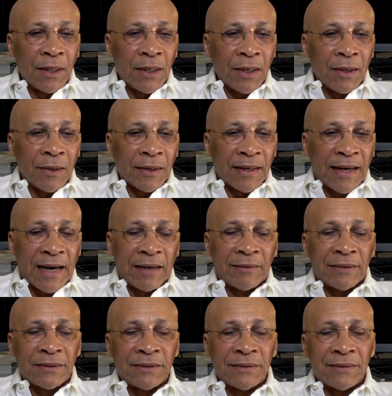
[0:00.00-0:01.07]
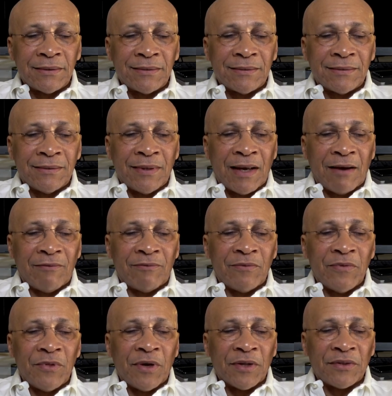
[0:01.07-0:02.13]
Karen, you have
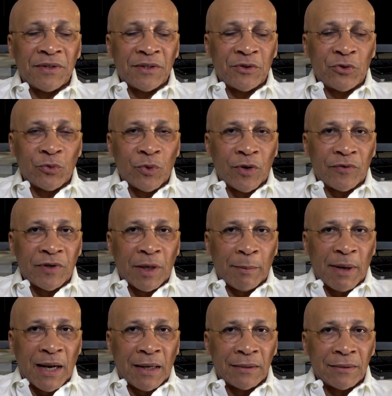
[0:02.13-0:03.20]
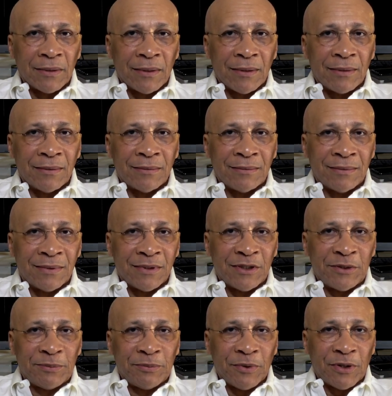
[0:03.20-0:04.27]
nothing to worry about.
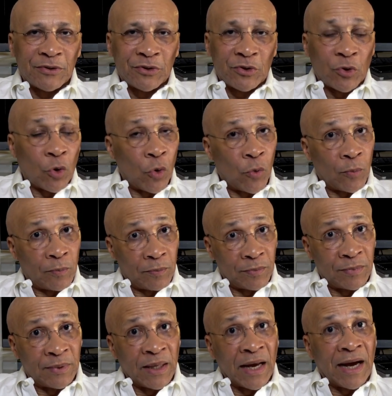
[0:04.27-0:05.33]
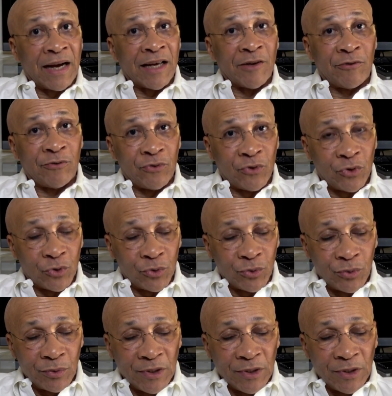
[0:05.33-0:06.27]
This person, or there are a few,